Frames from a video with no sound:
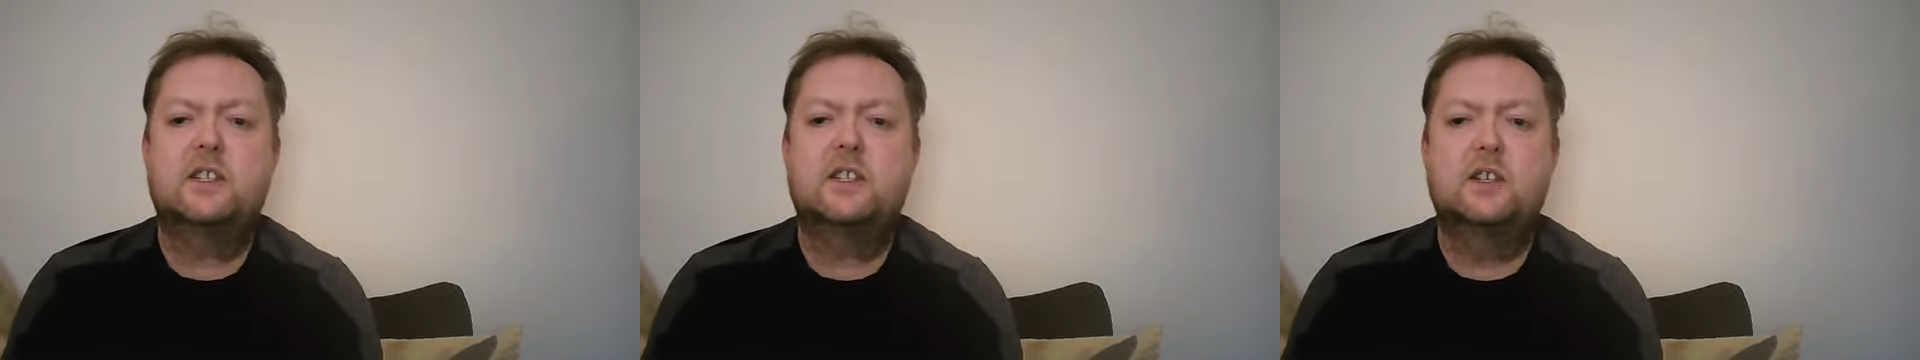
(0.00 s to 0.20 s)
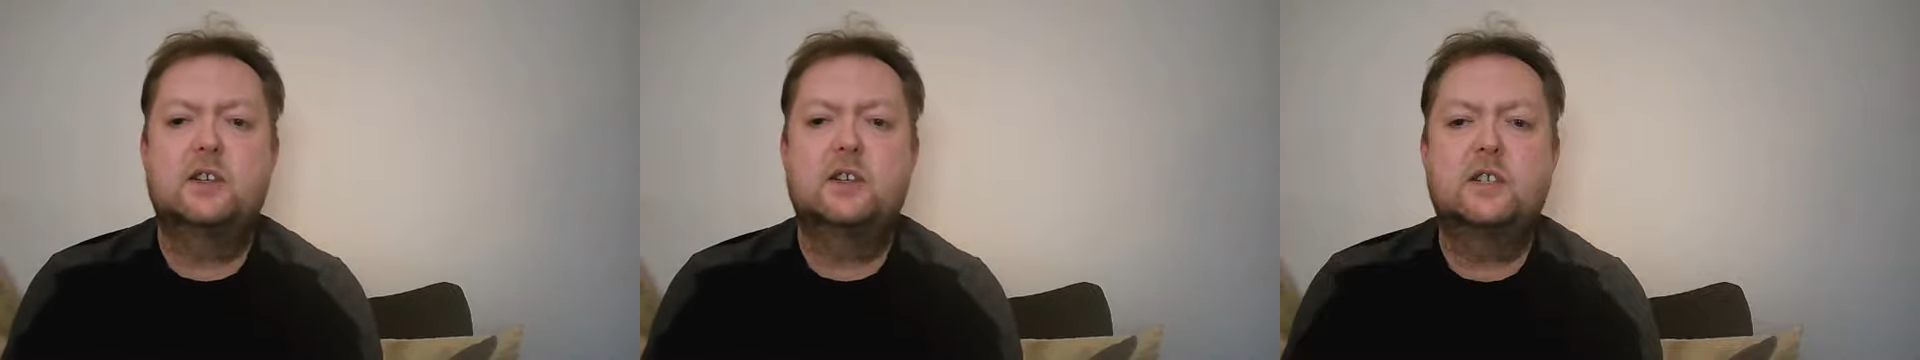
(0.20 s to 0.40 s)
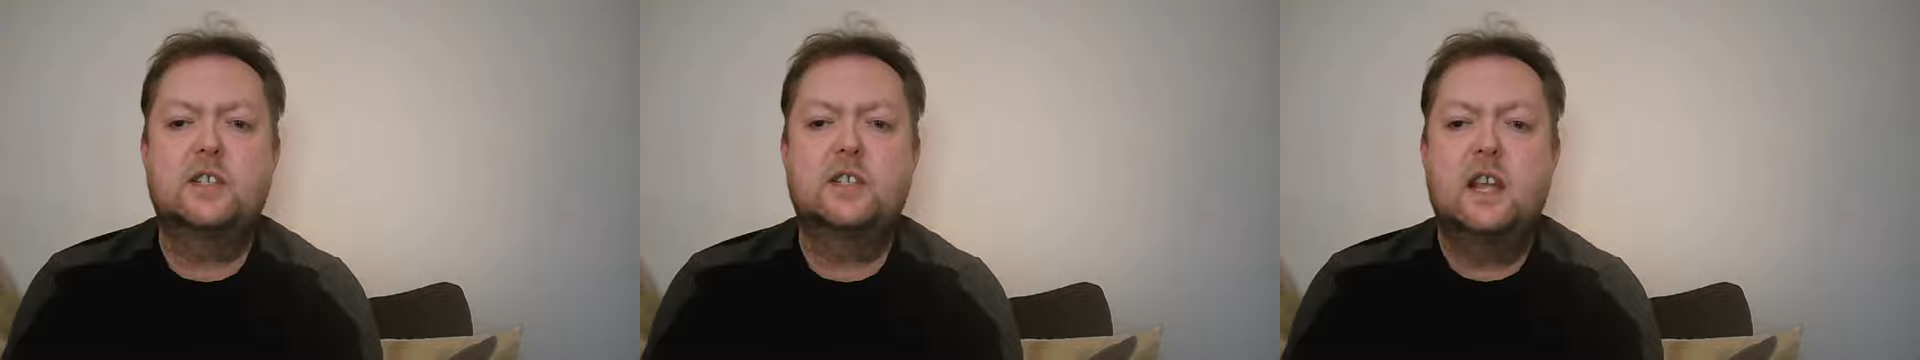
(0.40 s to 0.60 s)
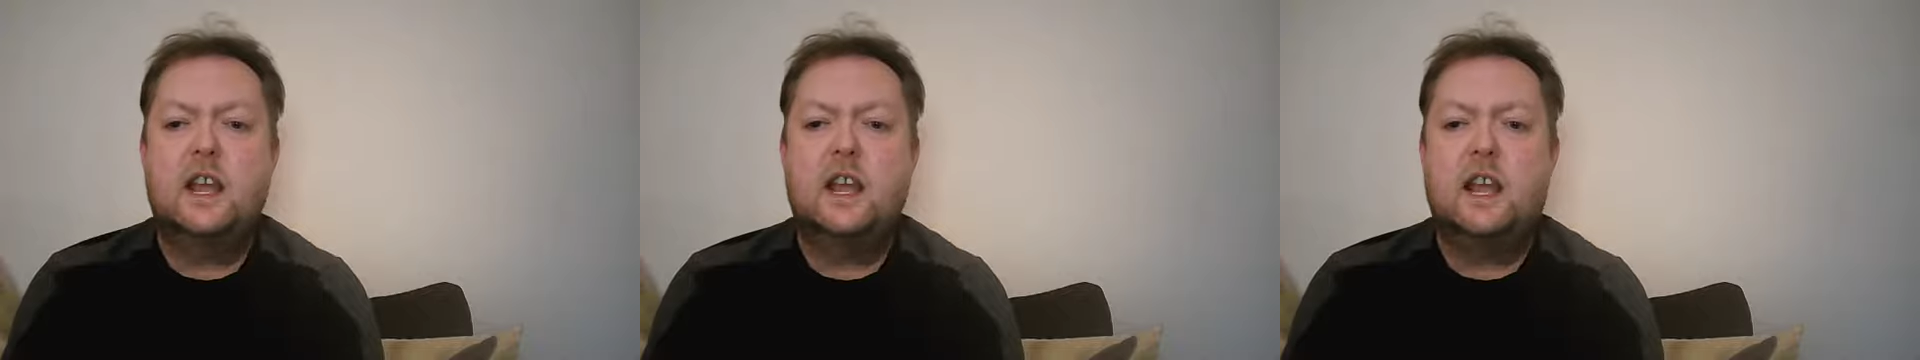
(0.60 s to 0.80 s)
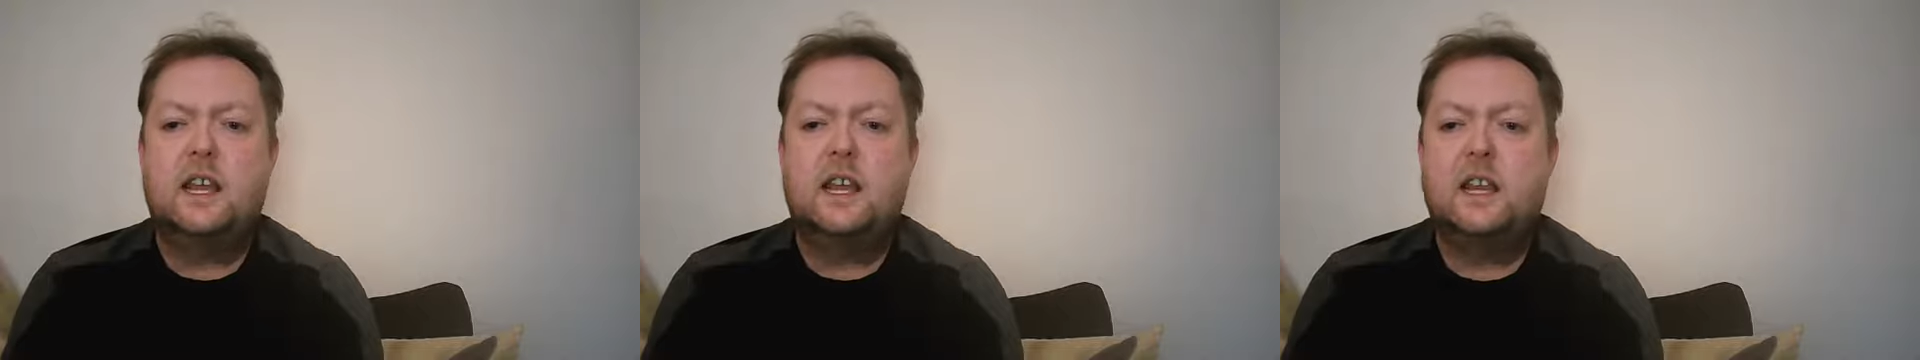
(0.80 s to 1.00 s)
nuts
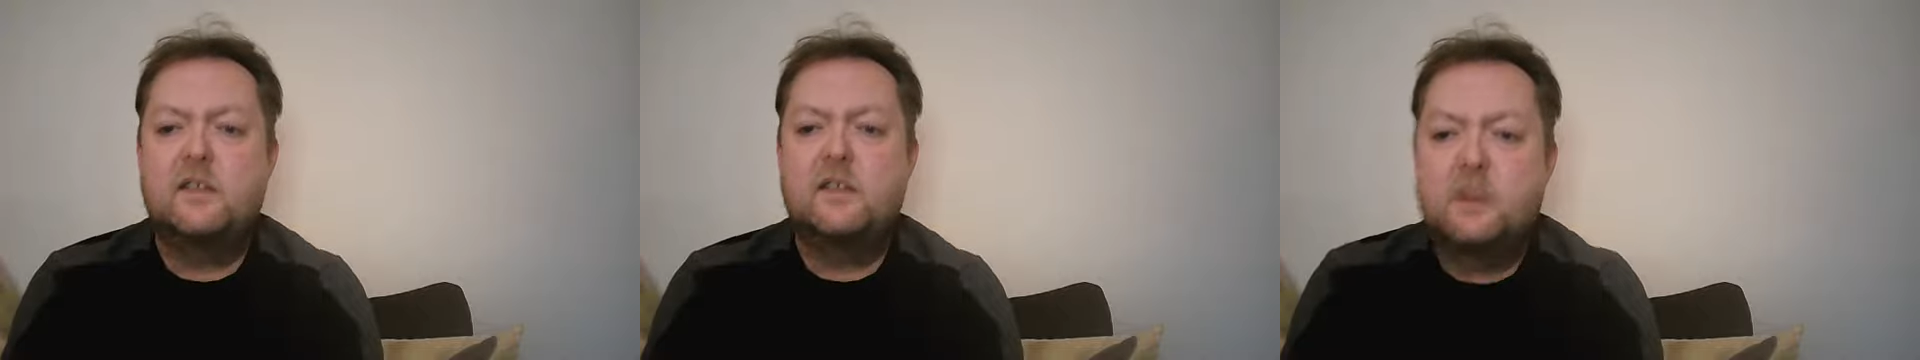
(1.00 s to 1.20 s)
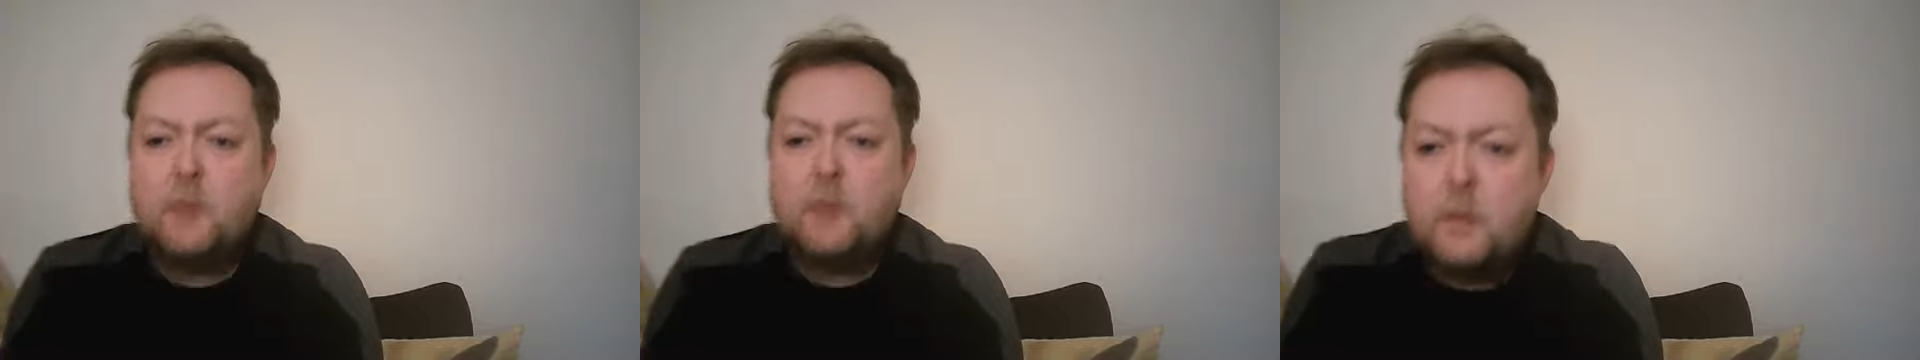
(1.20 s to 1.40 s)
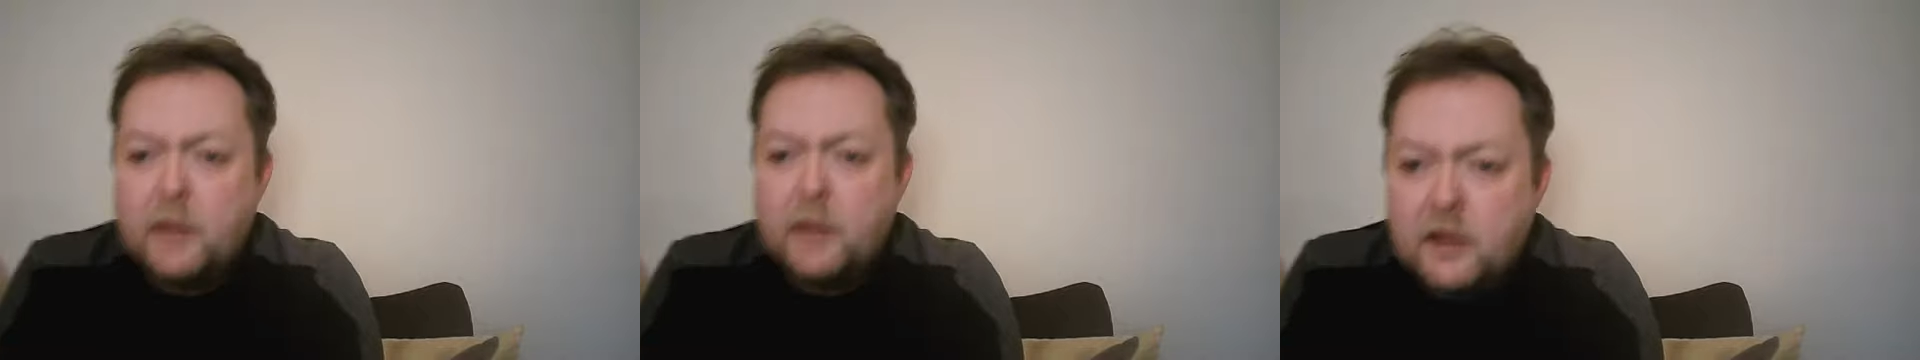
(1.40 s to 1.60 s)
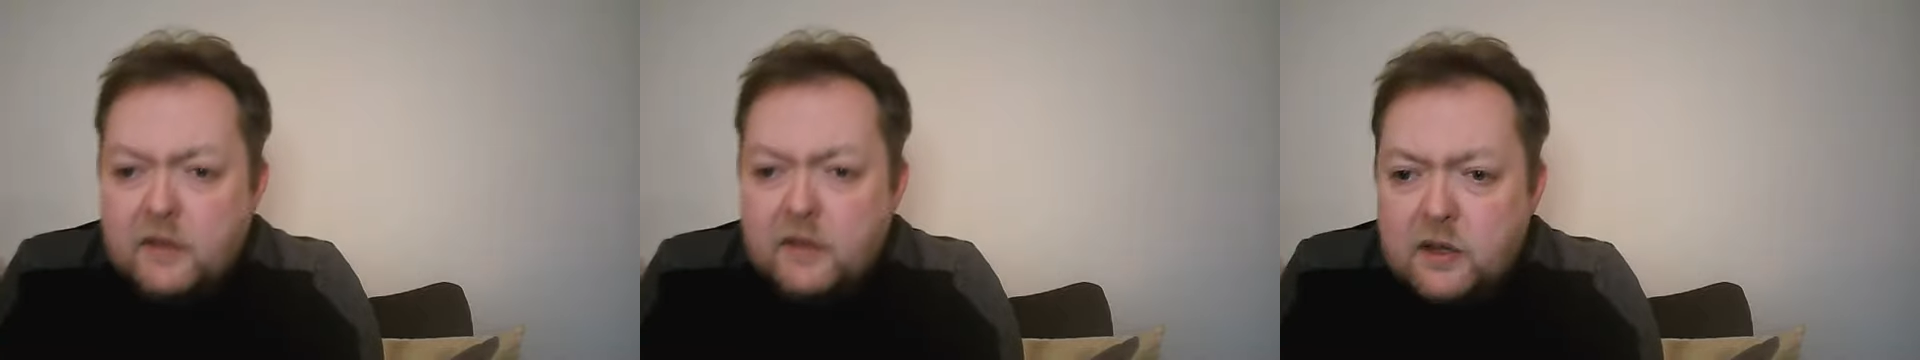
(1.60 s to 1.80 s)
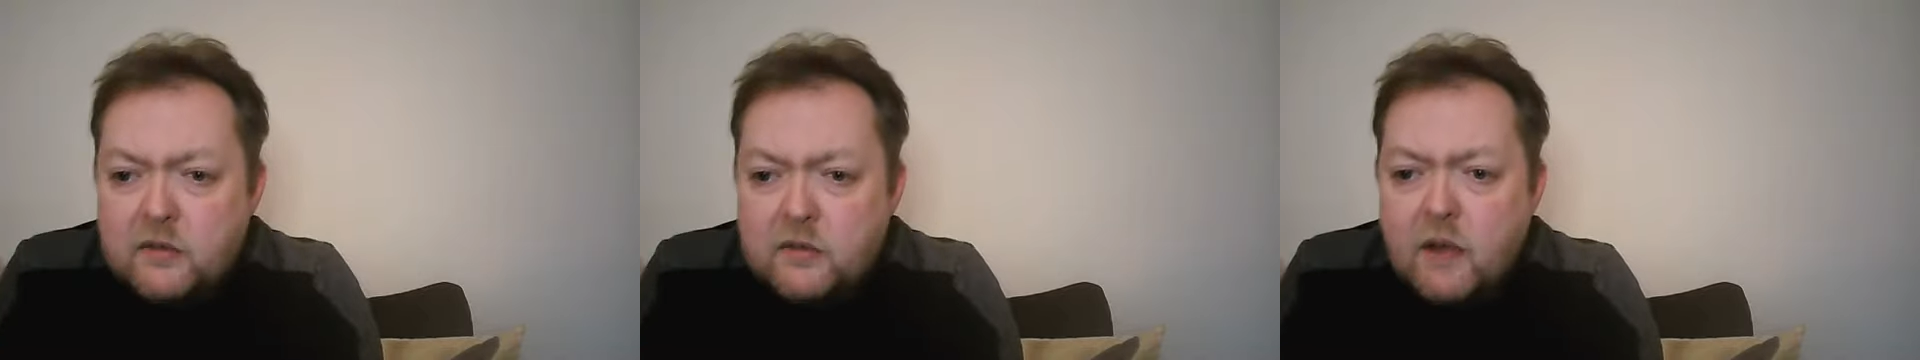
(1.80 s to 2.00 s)
and give them a bit
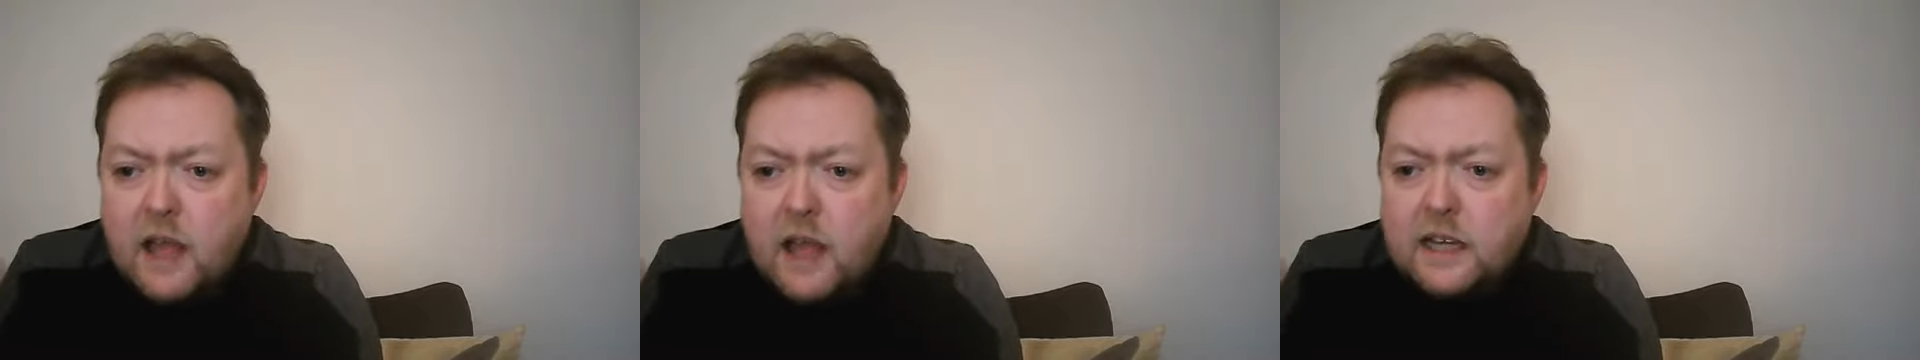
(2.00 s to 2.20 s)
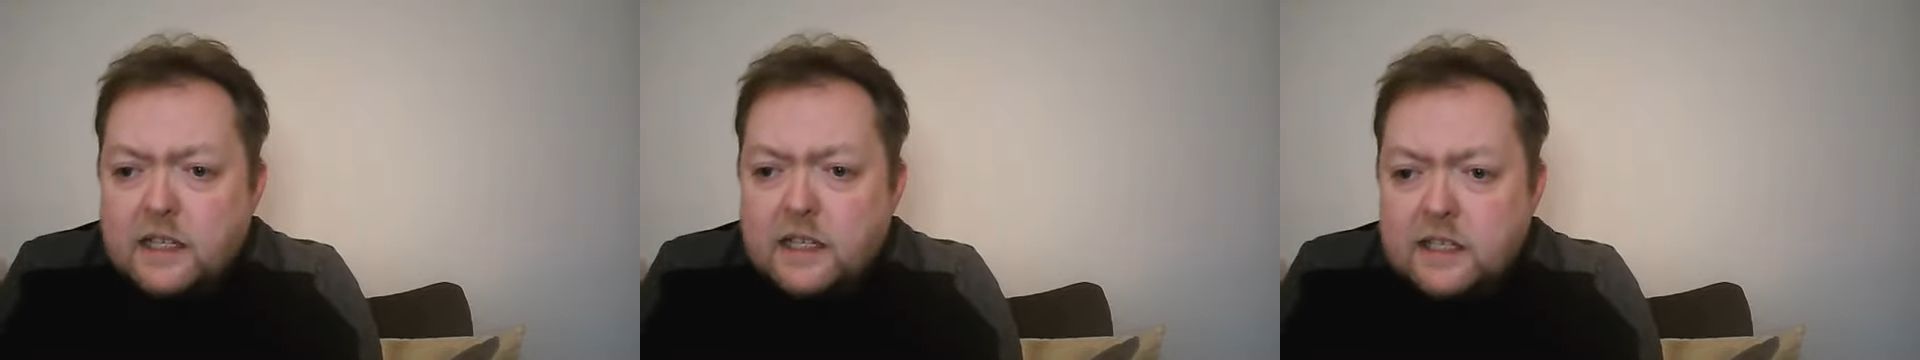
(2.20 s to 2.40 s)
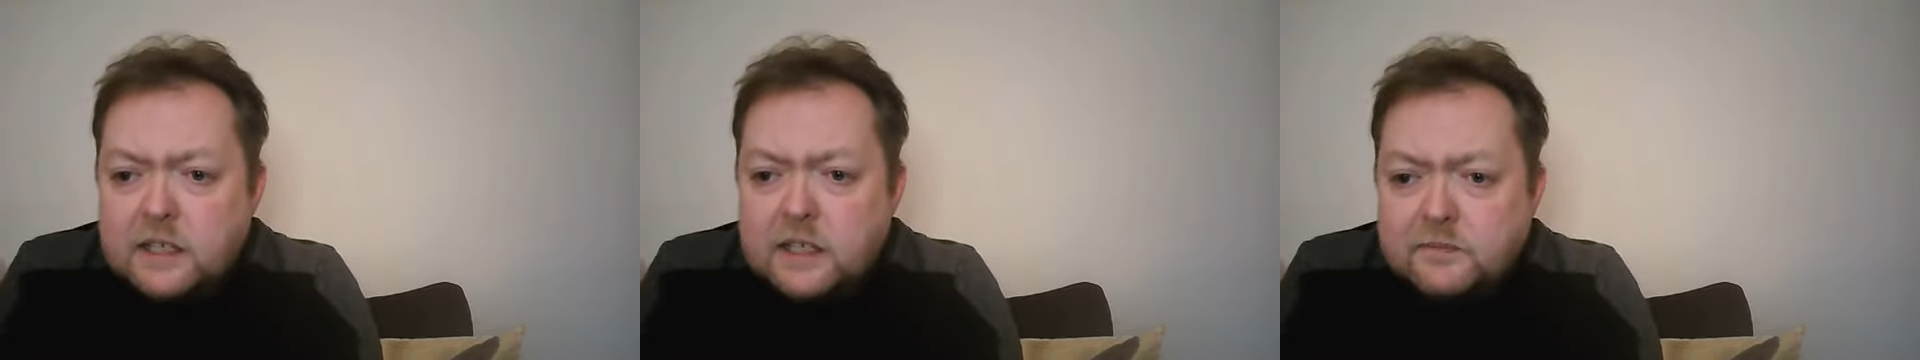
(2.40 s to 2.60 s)
of a grind.